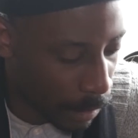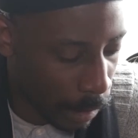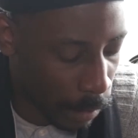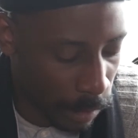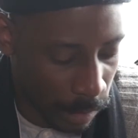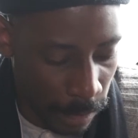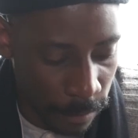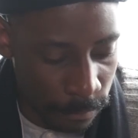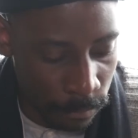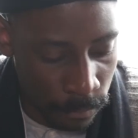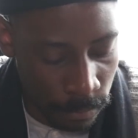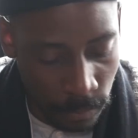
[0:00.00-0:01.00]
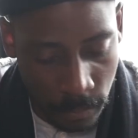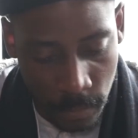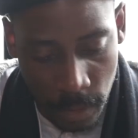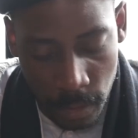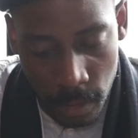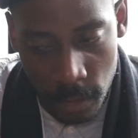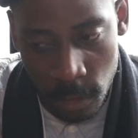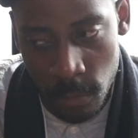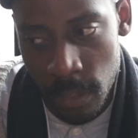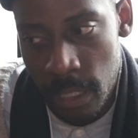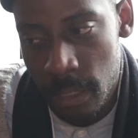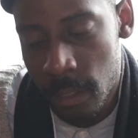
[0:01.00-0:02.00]
go, okay, so
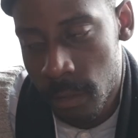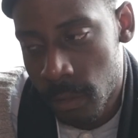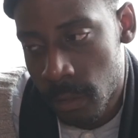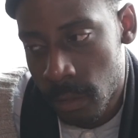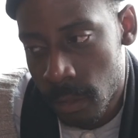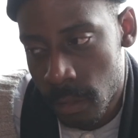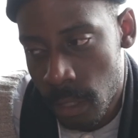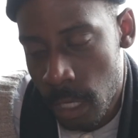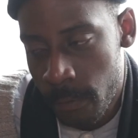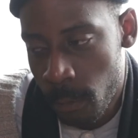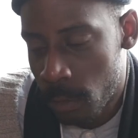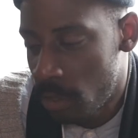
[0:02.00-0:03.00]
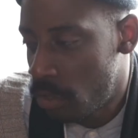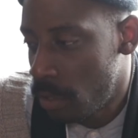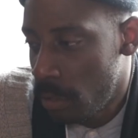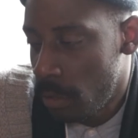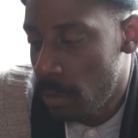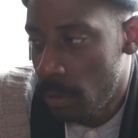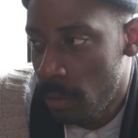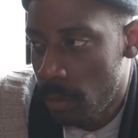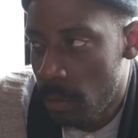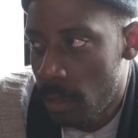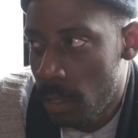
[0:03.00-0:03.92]
like if you want to shoot